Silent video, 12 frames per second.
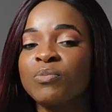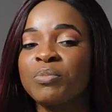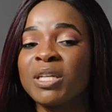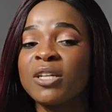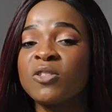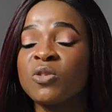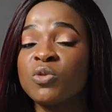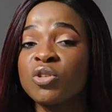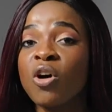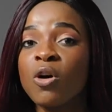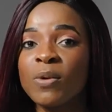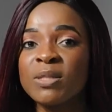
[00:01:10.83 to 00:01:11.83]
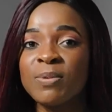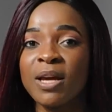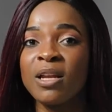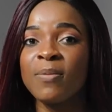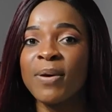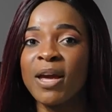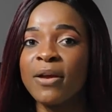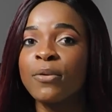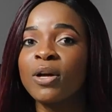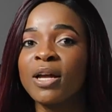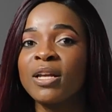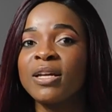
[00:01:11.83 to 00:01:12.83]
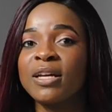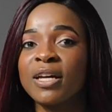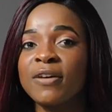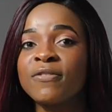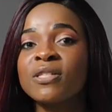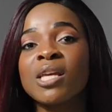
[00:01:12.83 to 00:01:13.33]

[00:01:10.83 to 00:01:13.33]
because you should always be getting paid or getting gifts.